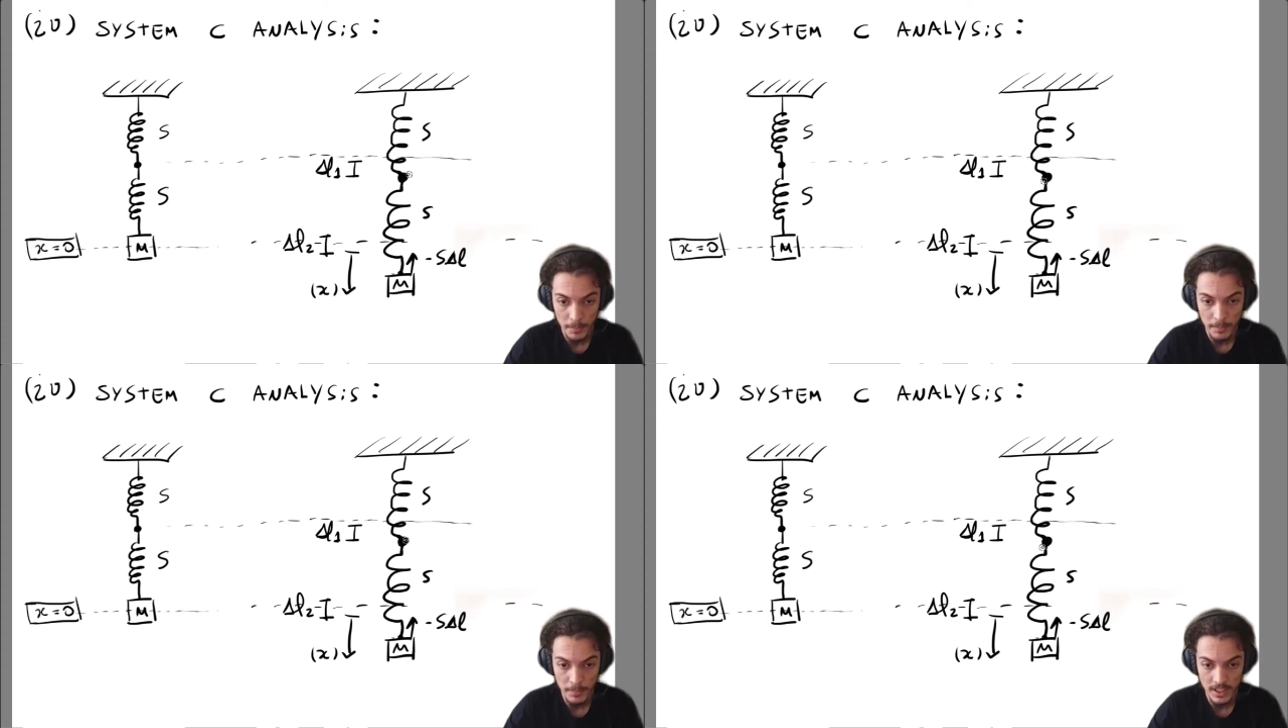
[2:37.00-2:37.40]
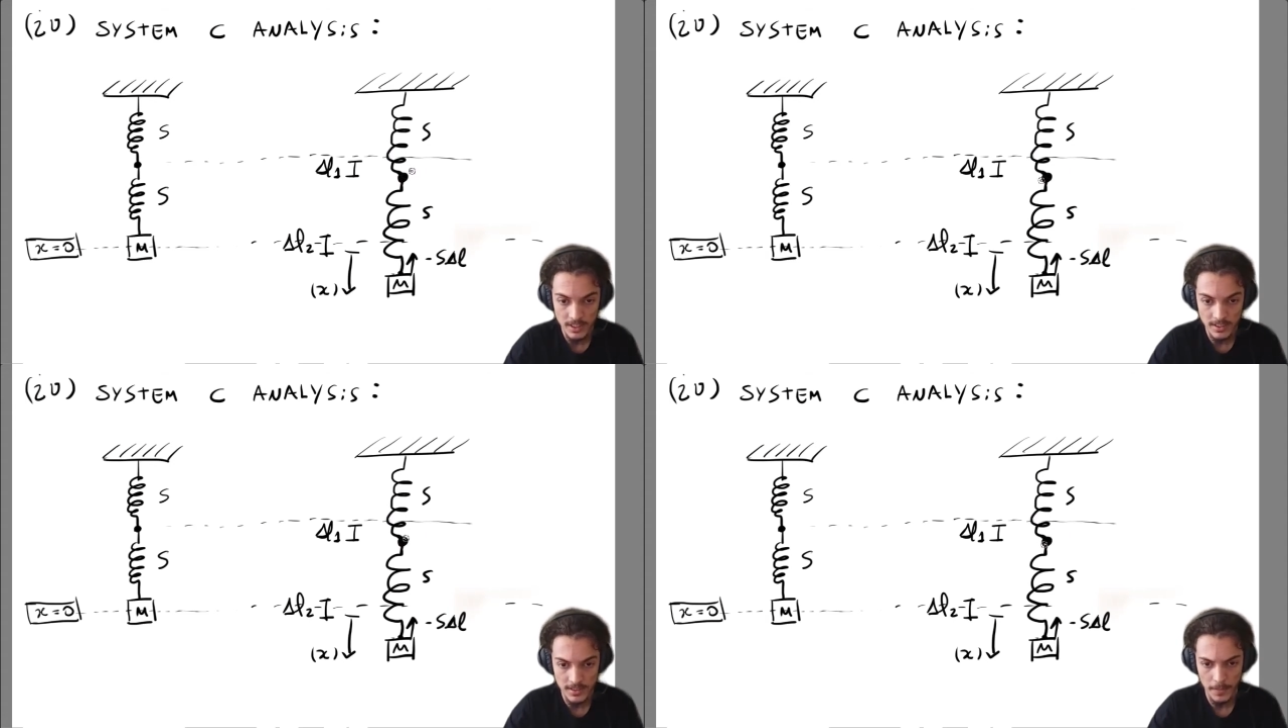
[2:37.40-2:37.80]

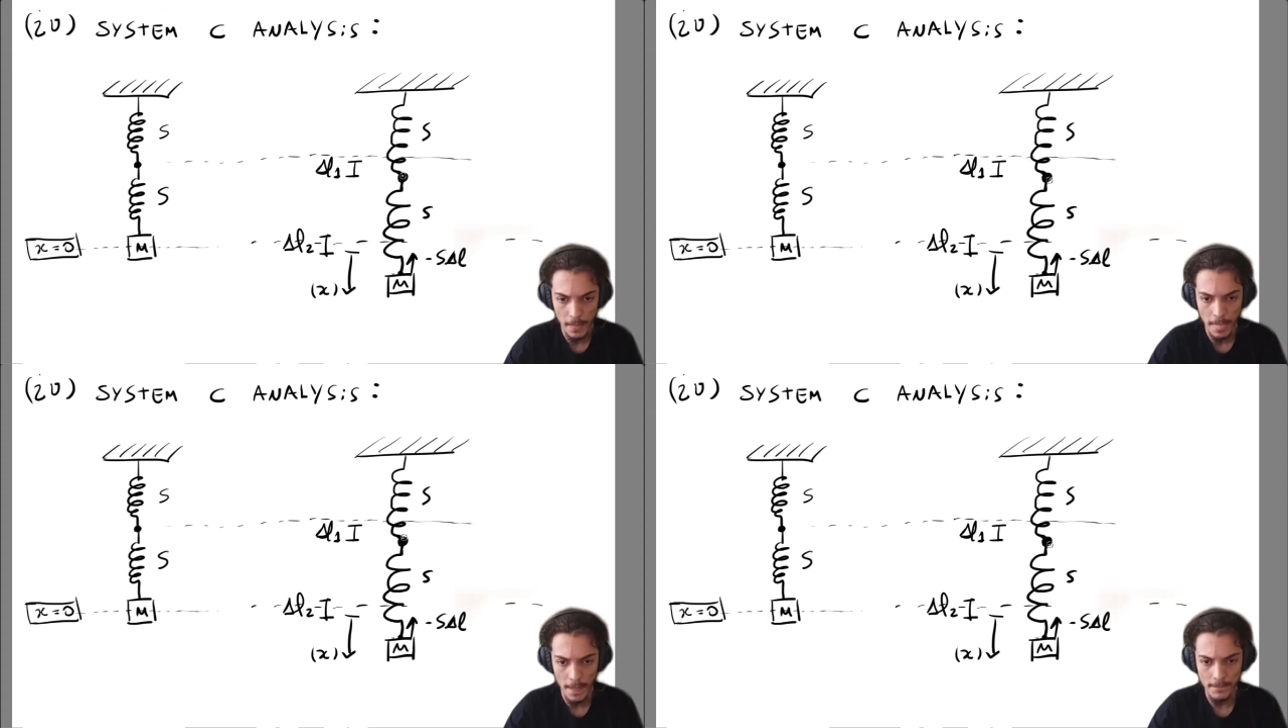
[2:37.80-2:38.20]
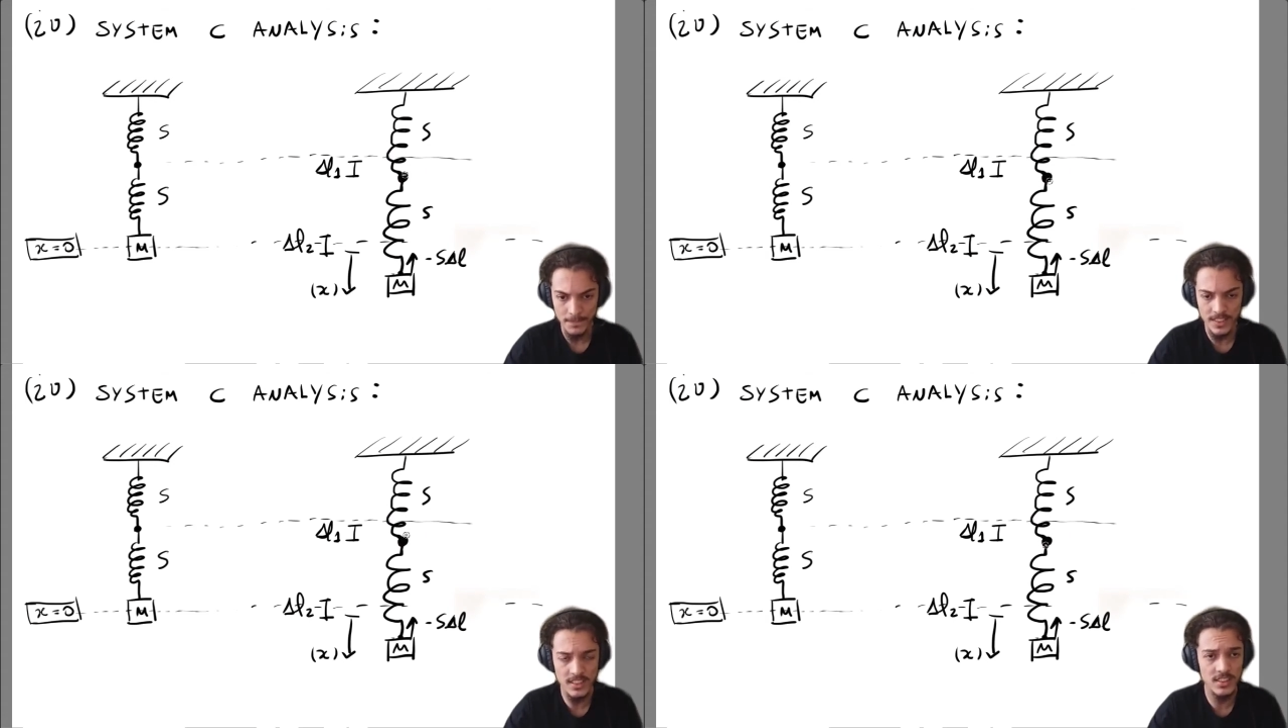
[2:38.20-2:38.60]
piece,
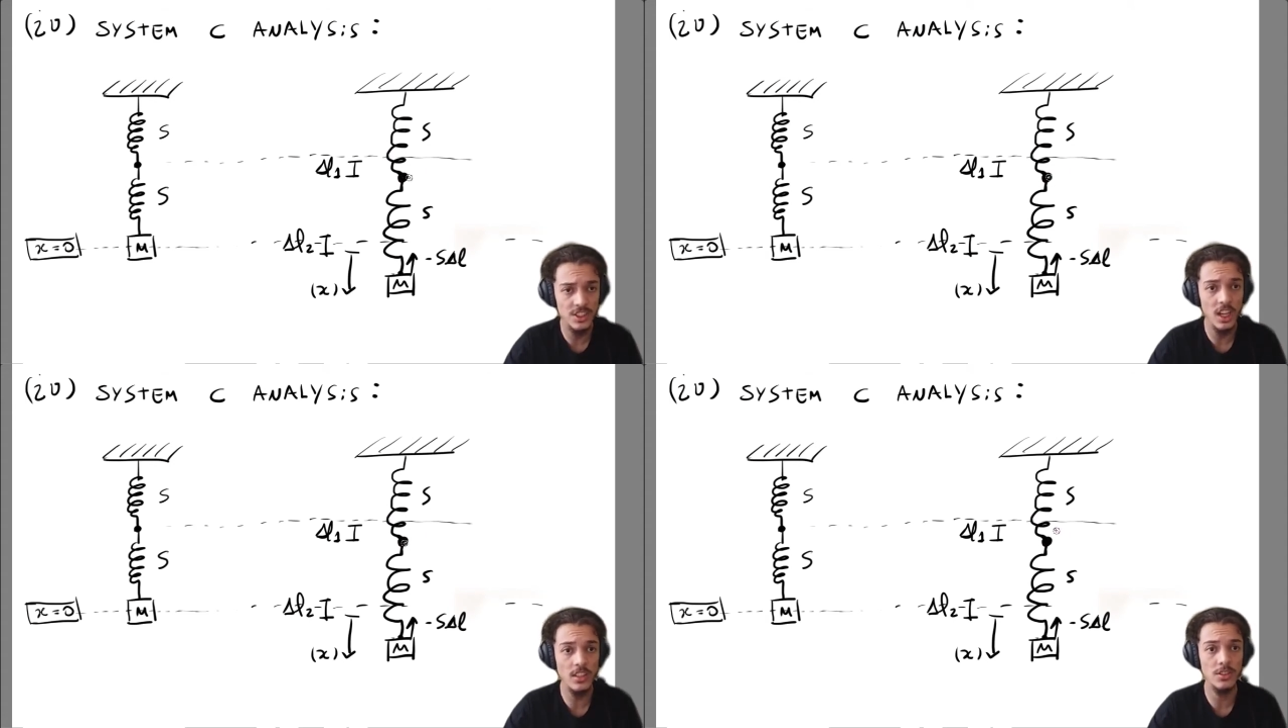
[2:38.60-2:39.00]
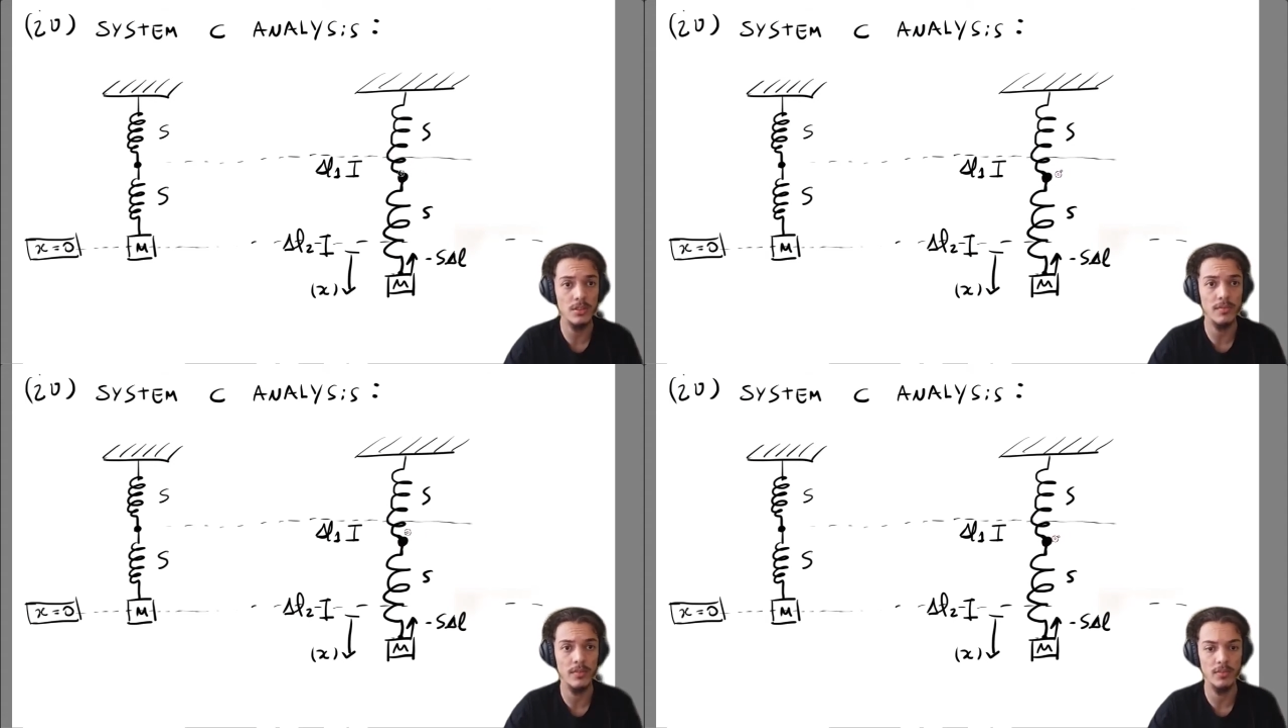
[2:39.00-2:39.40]
this
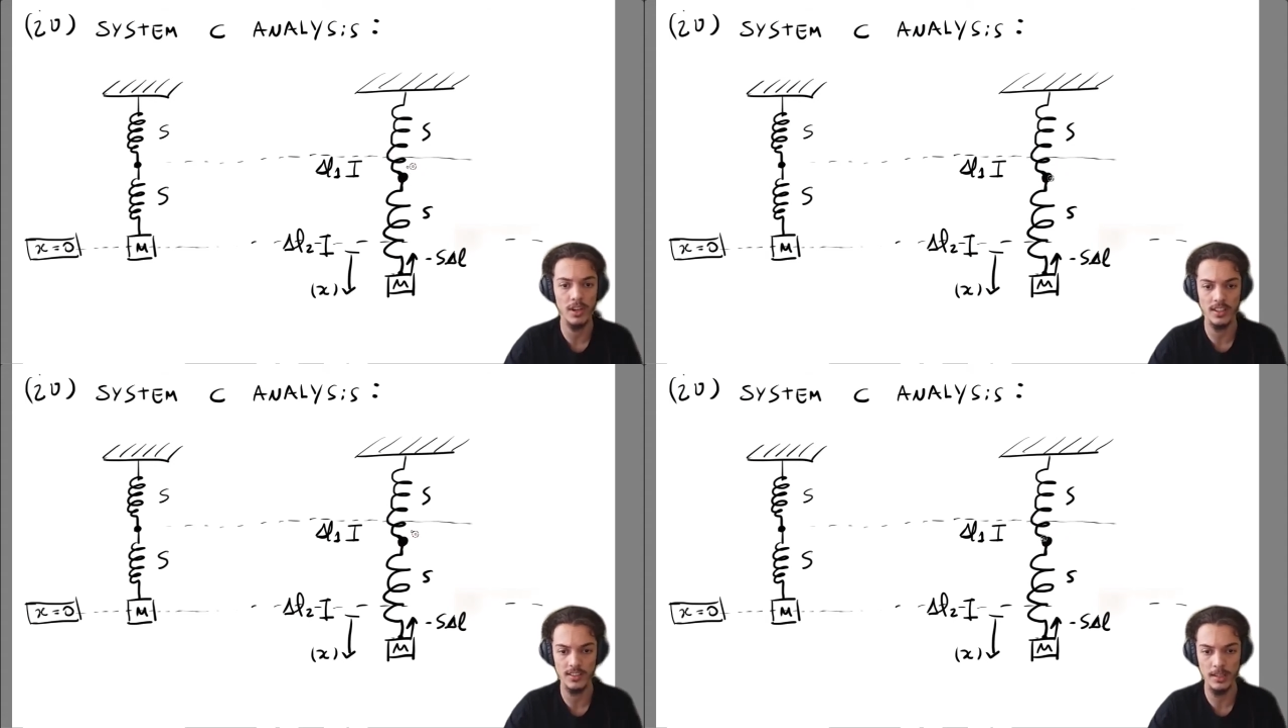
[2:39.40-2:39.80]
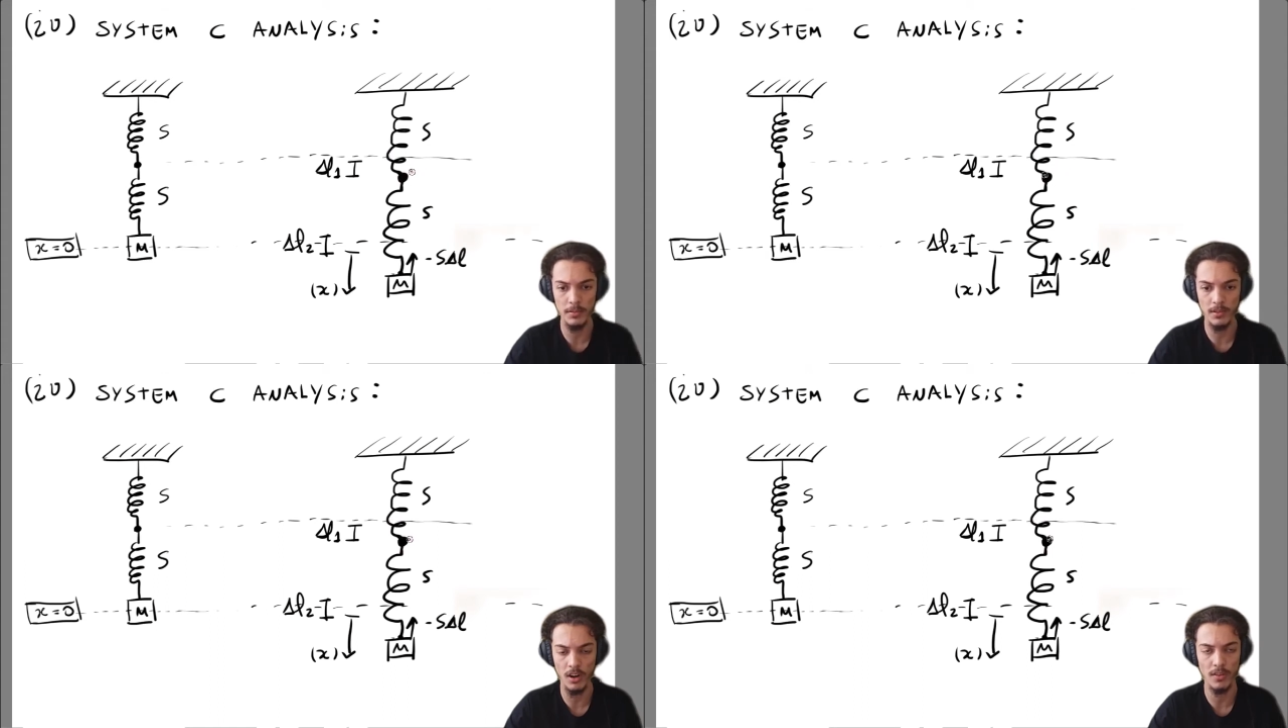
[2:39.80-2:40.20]
junction, for
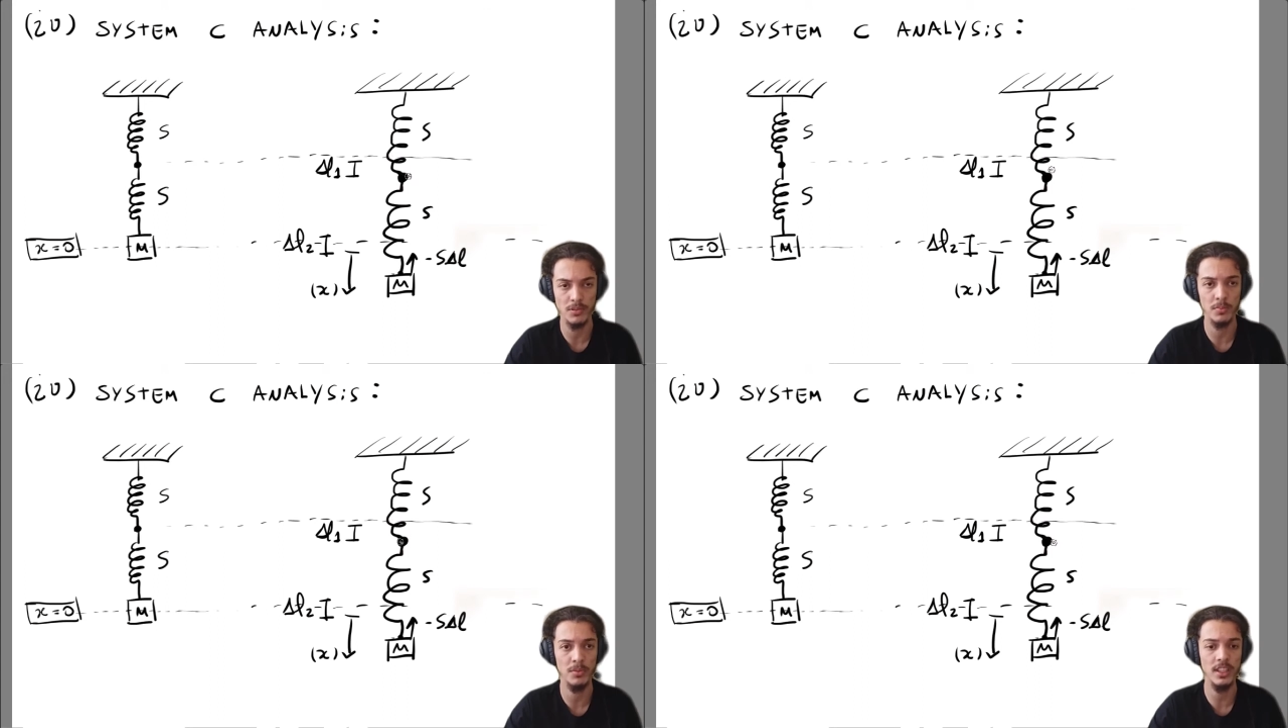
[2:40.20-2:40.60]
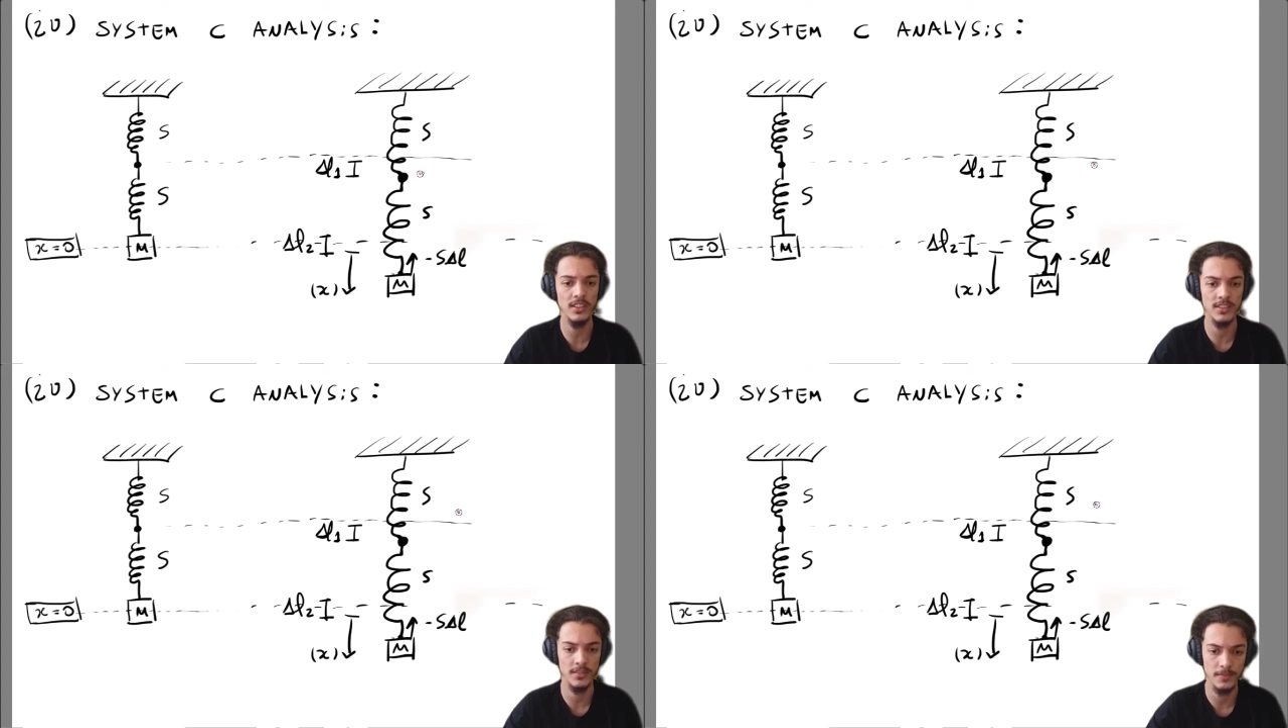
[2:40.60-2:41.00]
example, of springs